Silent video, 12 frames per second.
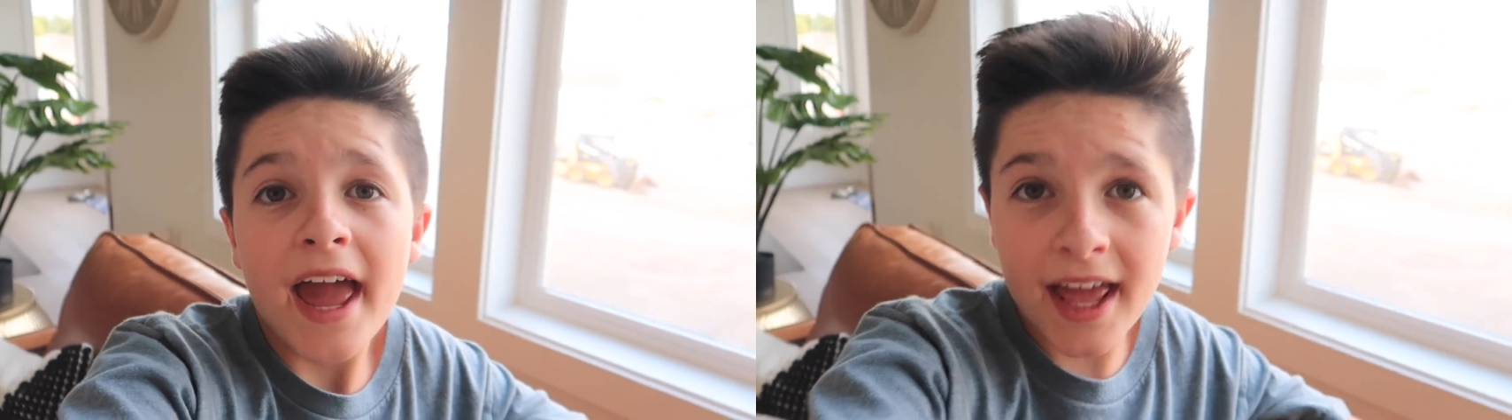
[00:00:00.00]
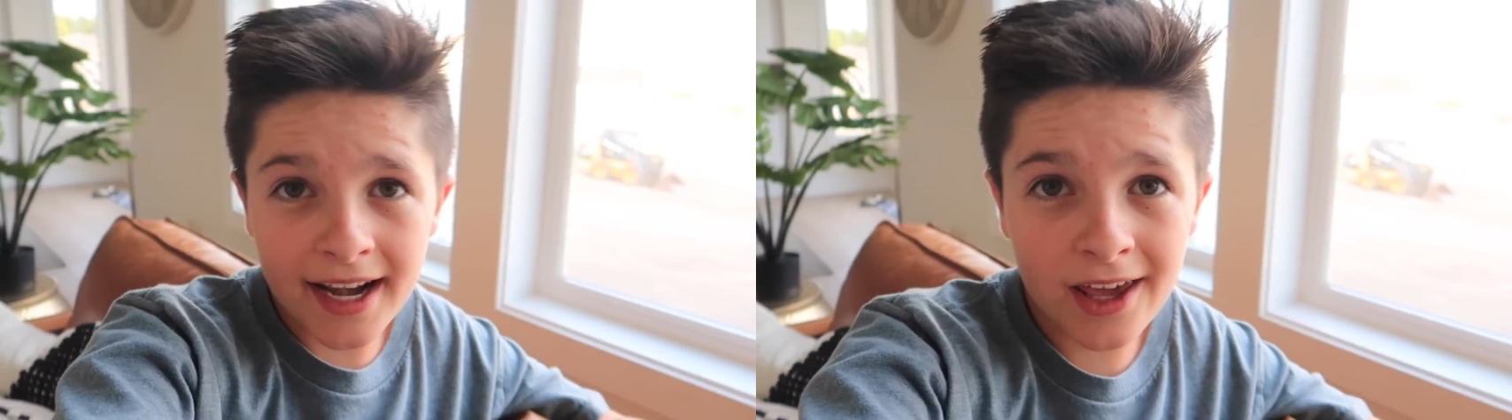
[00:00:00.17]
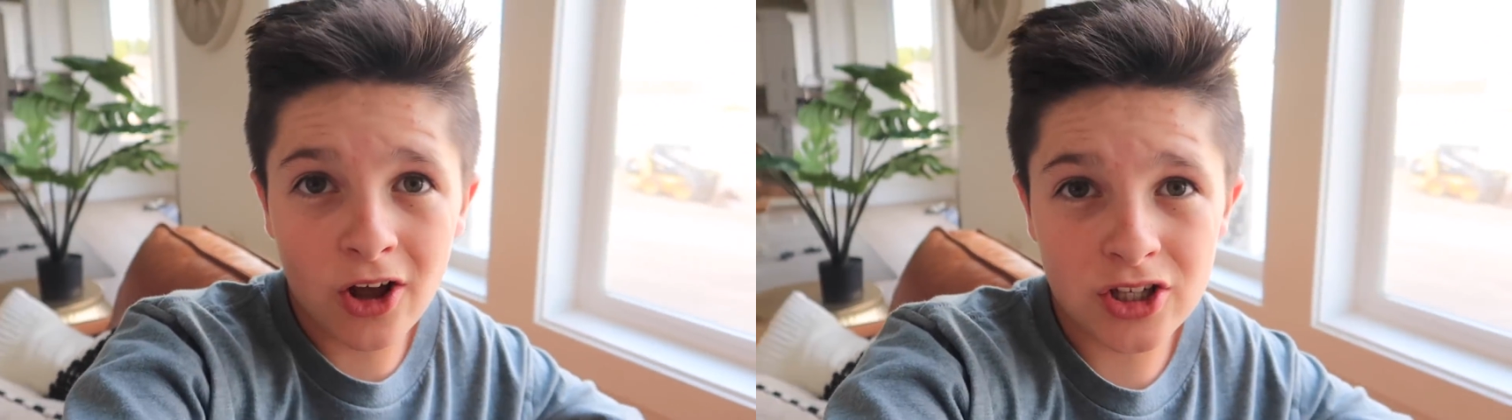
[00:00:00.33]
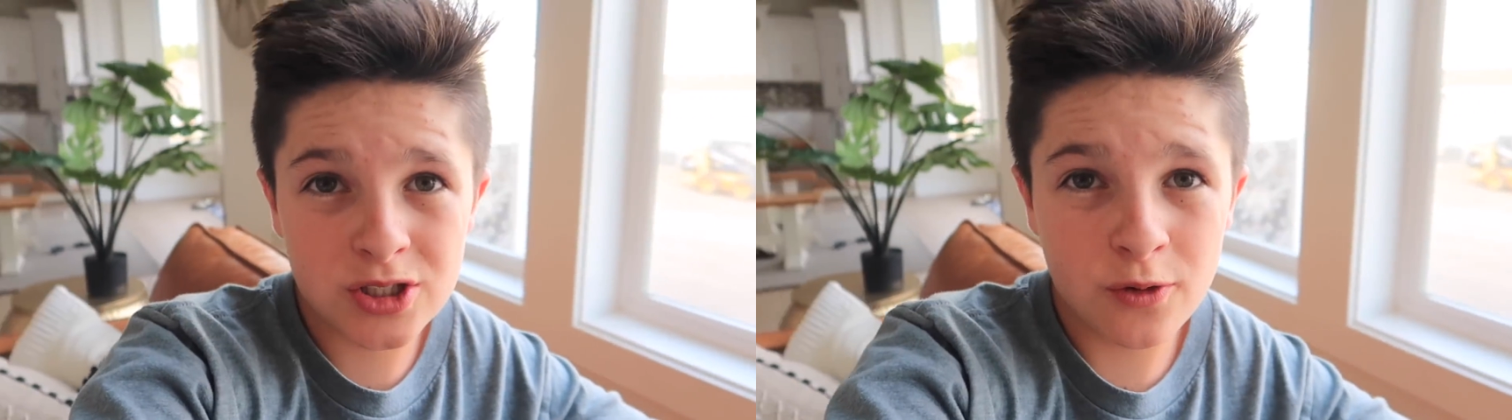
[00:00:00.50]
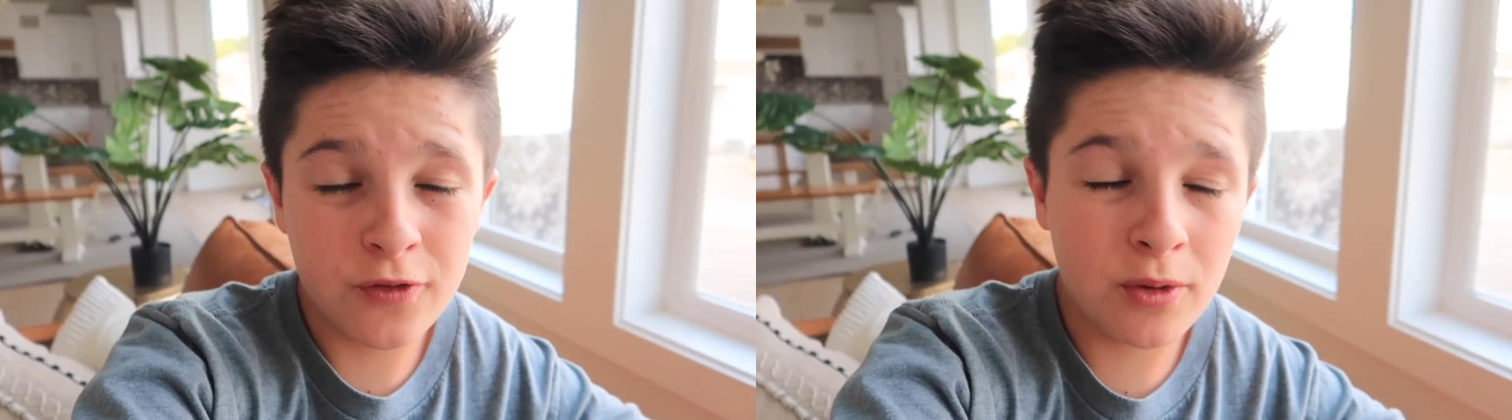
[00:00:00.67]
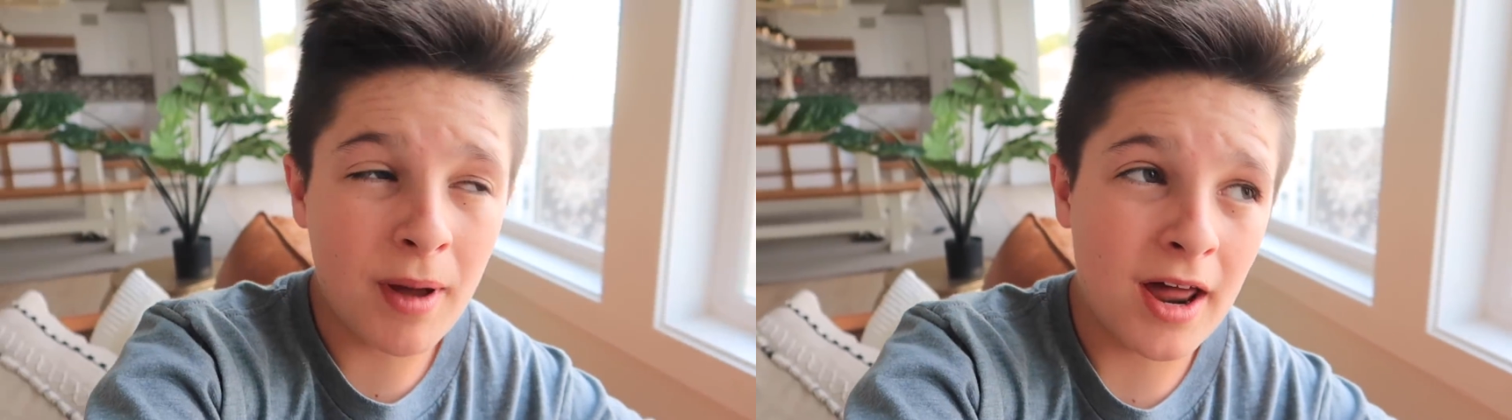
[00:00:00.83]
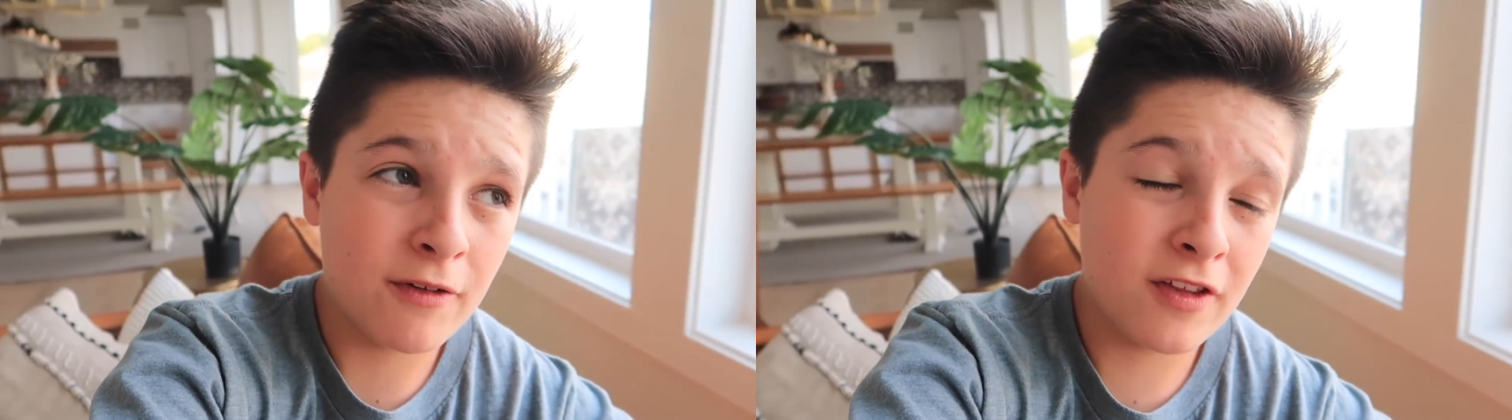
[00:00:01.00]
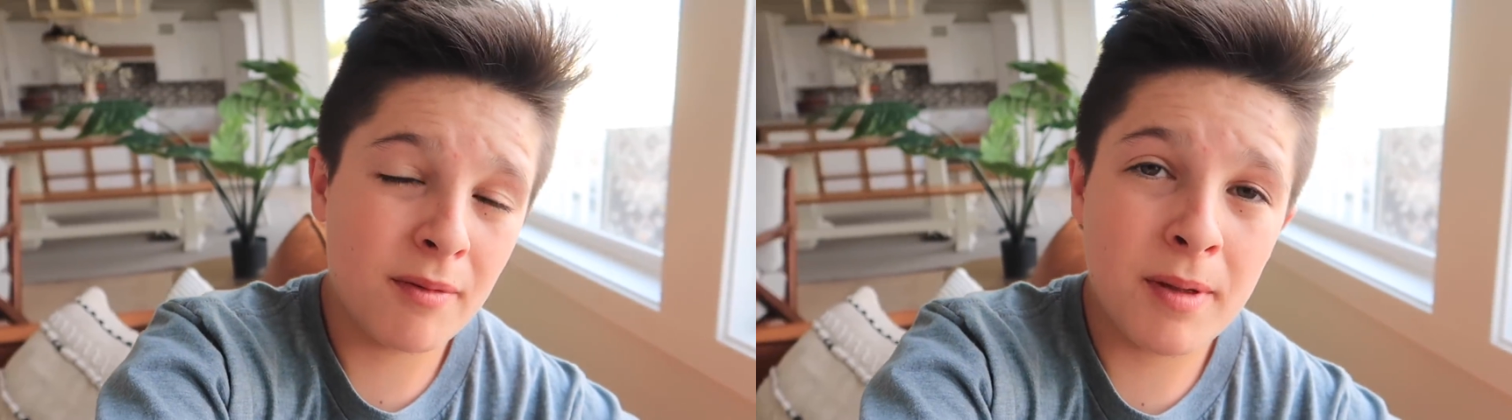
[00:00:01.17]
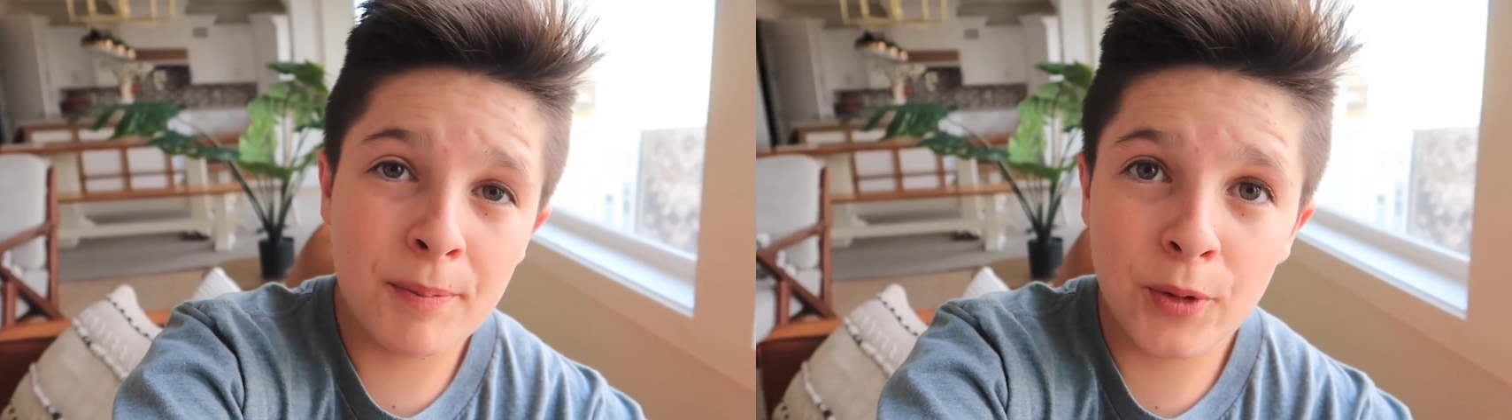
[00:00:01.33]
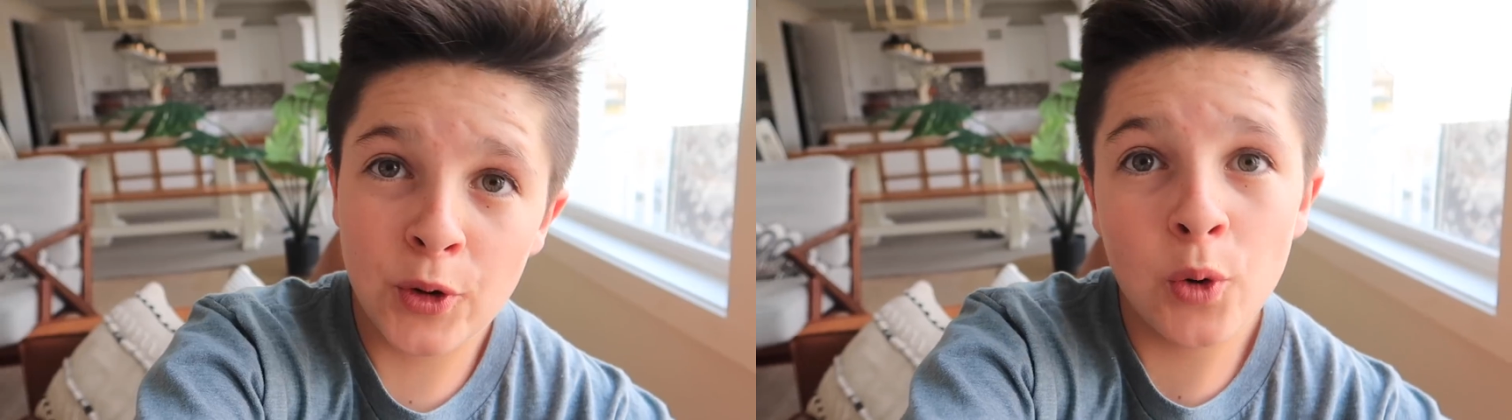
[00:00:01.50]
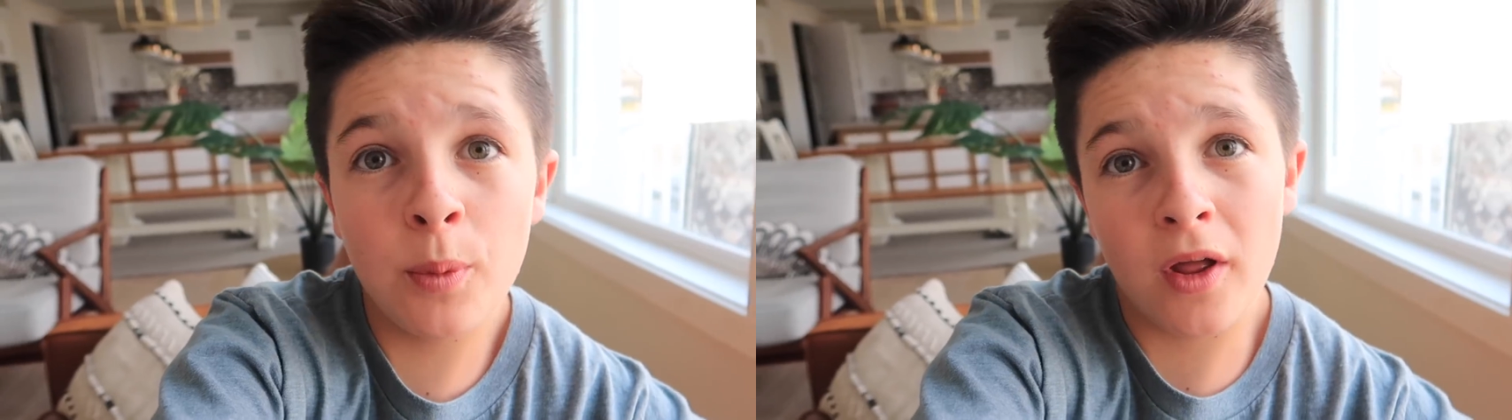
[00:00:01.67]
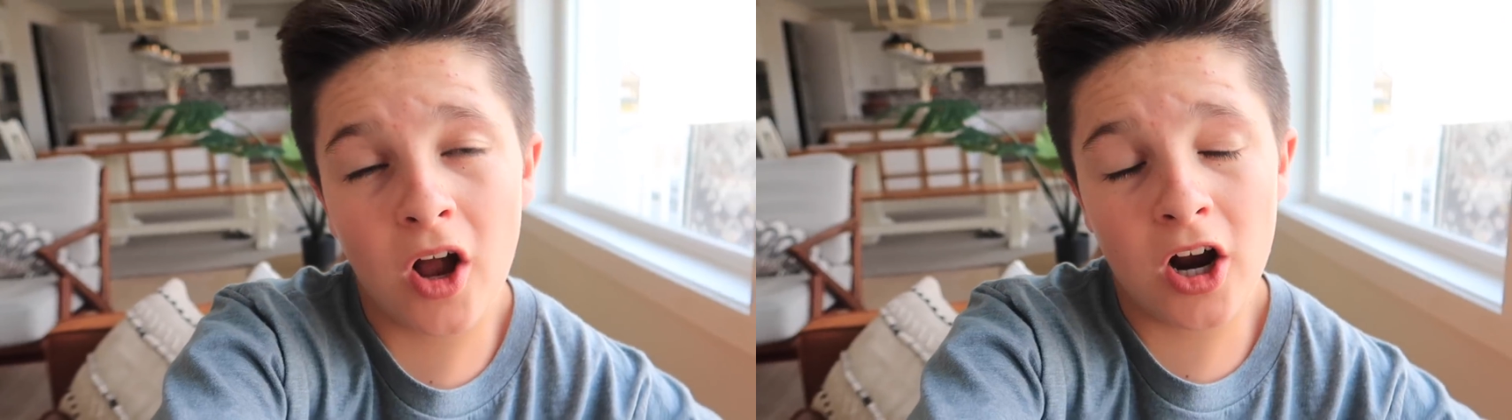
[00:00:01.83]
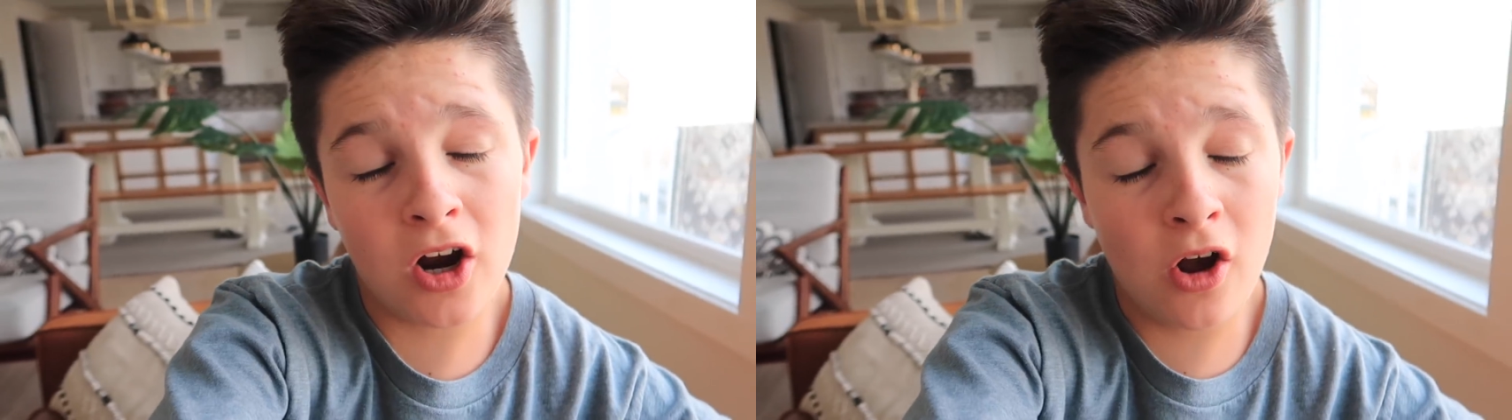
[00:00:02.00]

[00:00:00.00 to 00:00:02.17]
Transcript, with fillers: And I also feel bad for the people who built our